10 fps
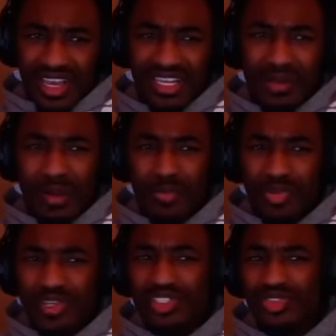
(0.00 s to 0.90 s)
Cause I'm
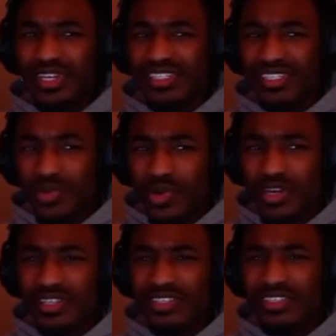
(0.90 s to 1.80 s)
pretty sure they did
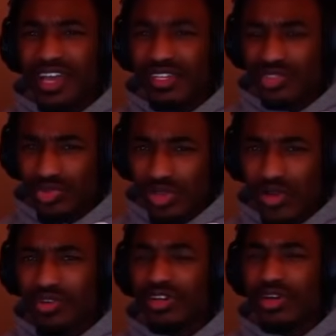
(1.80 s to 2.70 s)
one not too
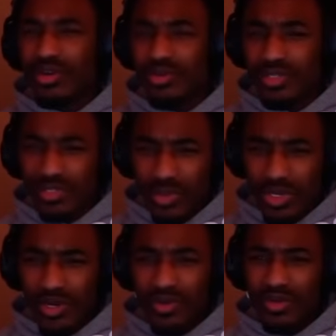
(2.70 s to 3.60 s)
long ago as
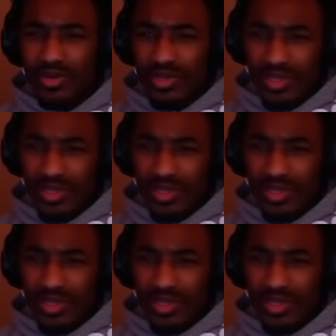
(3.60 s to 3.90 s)
well.